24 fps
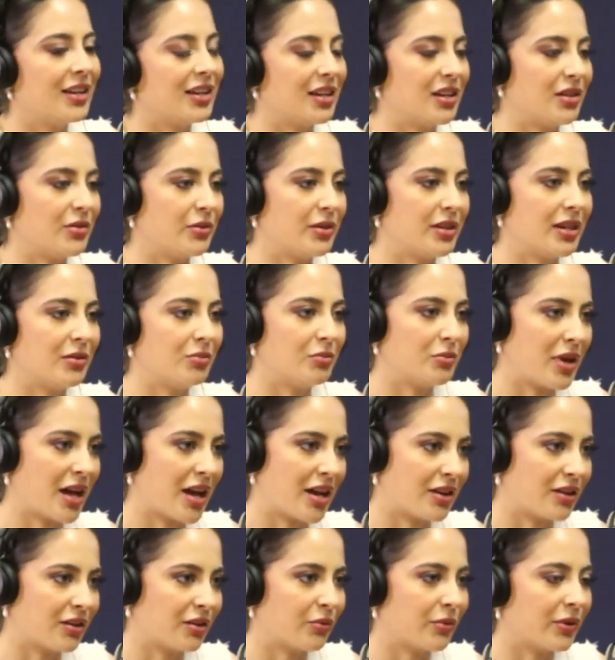And it wouldn't
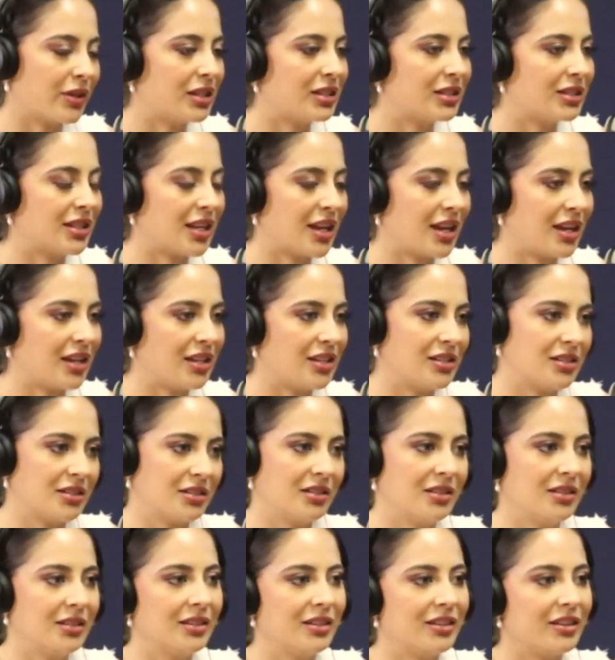matter what stage
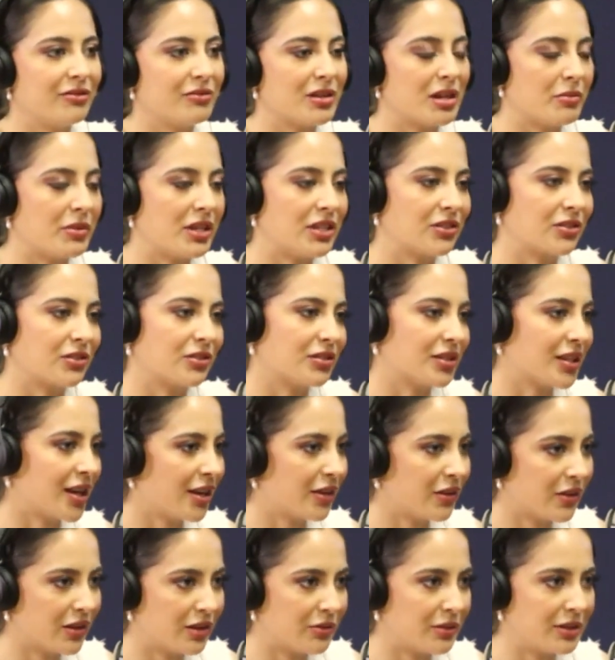of my menstrual
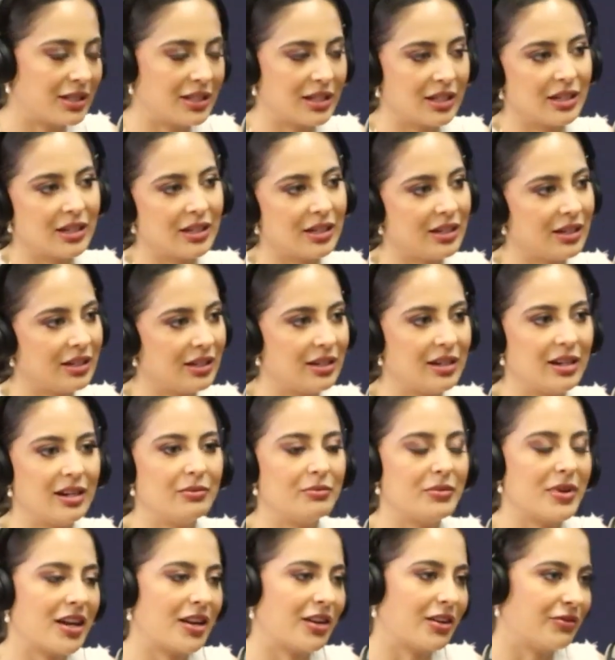cycle I was in. It
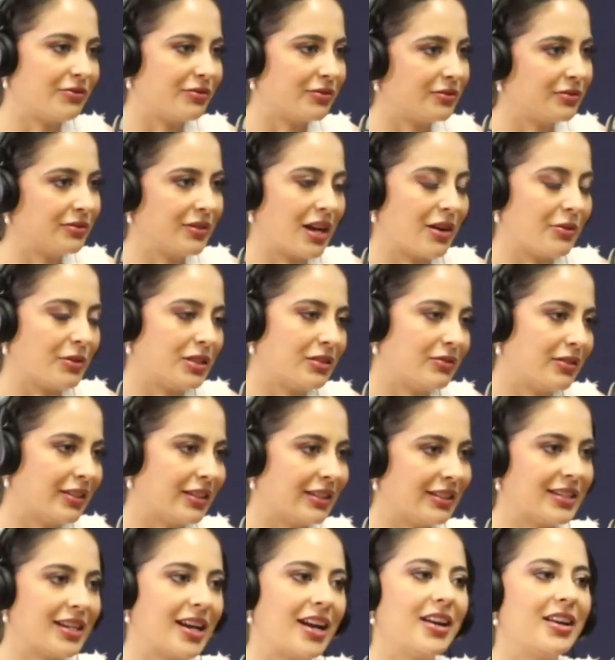didn't matter if I was
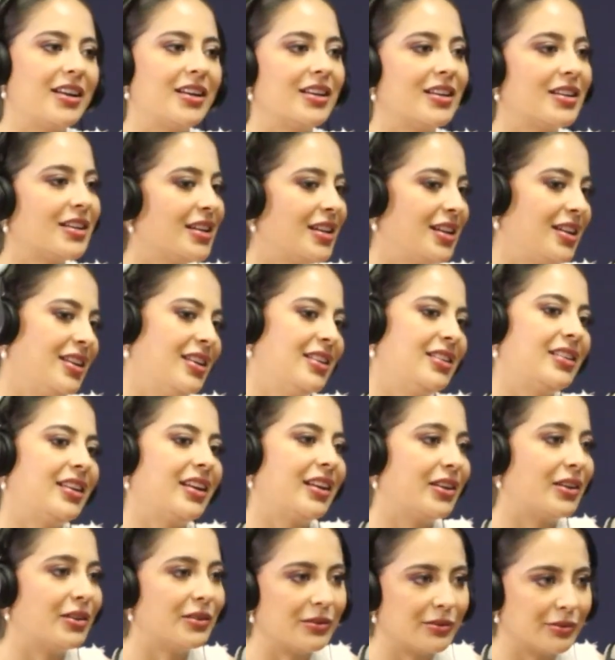feeling tired,
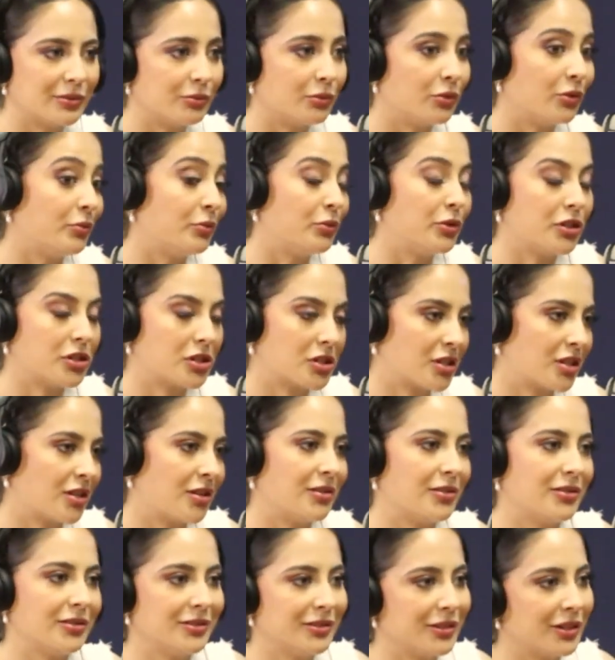like, oh, we'll push
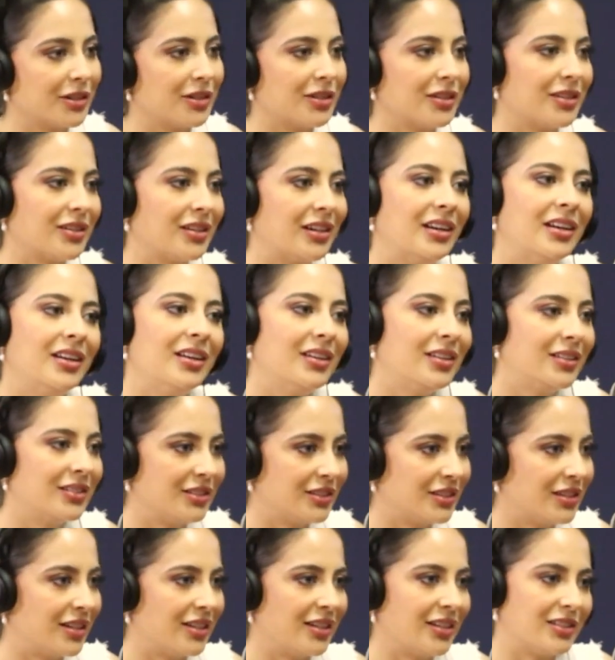through, or
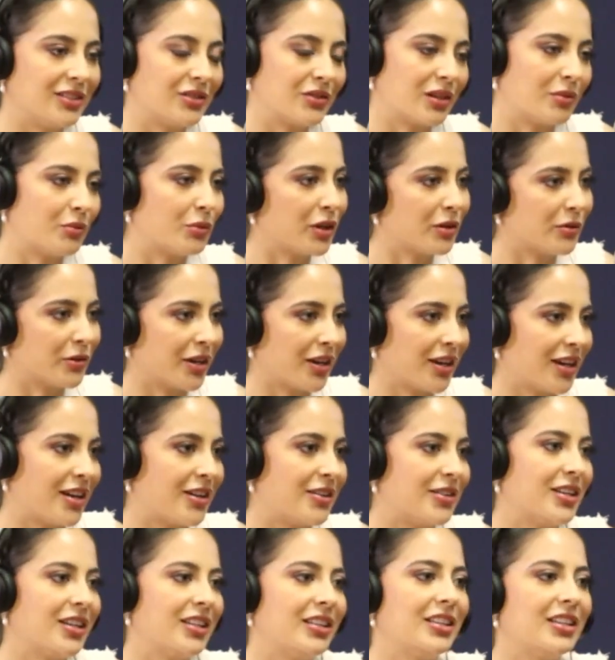drink
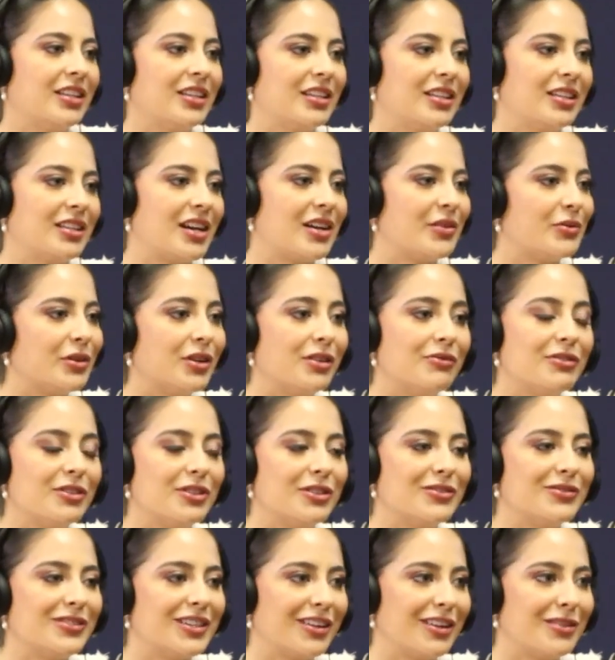pre-workout. And then I would
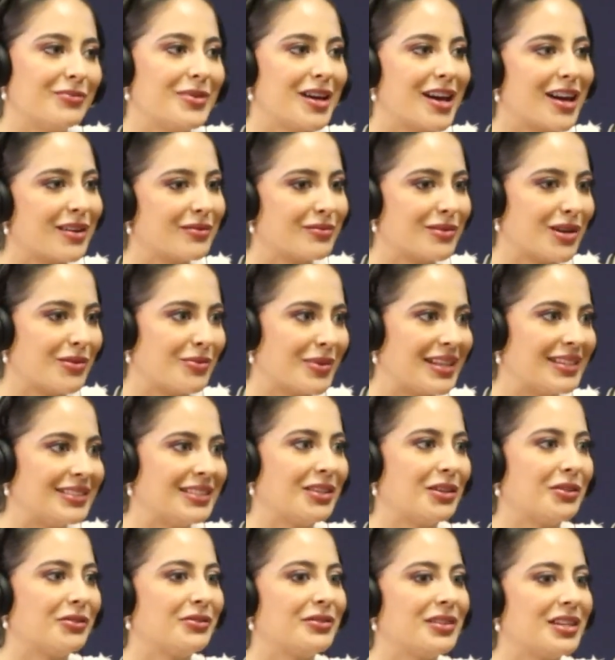feel very bad about
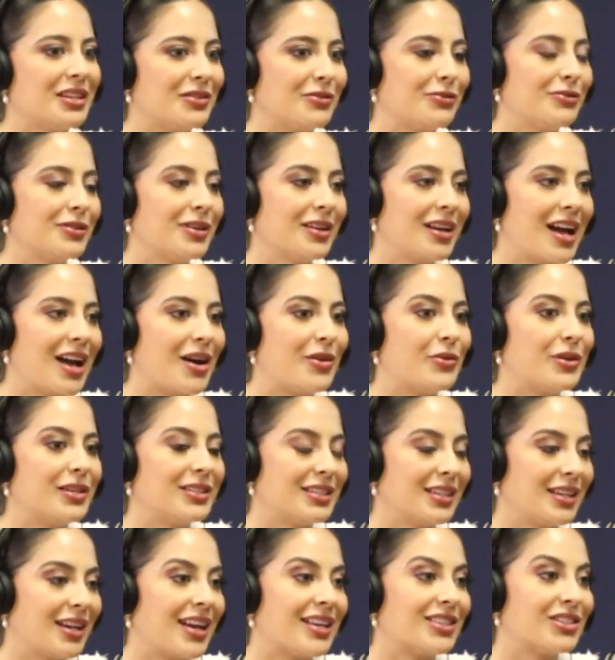myself if I
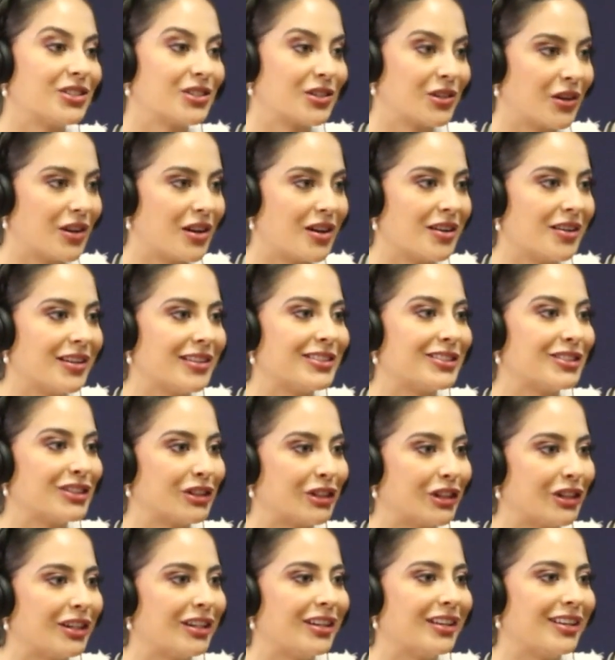wasn't as strong on
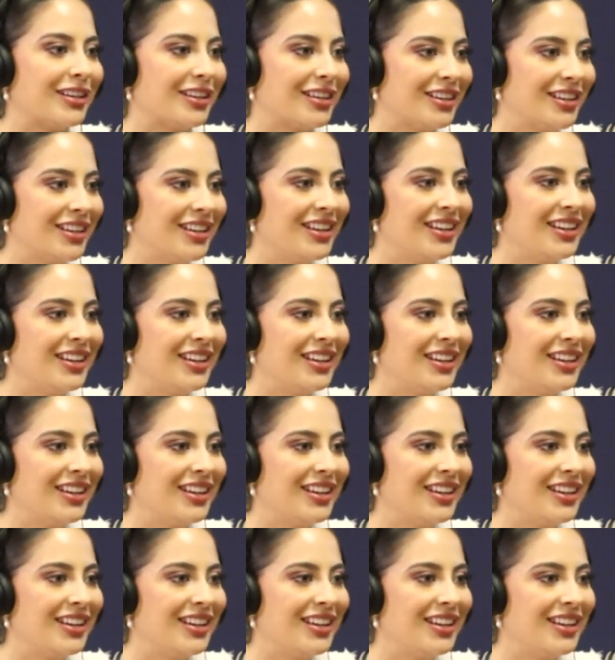certain,